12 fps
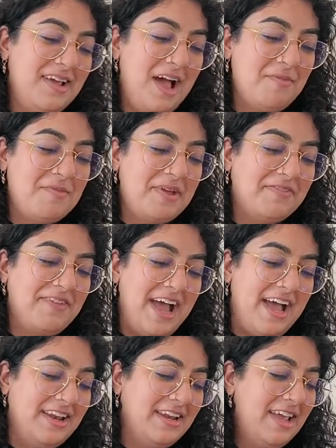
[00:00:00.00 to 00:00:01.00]
I'm a big
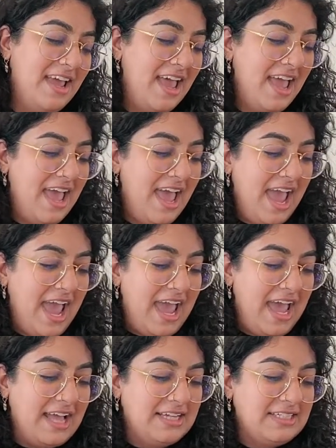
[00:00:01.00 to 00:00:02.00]
fan.
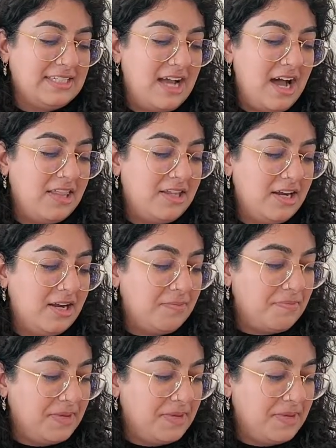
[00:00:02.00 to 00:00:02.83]
And other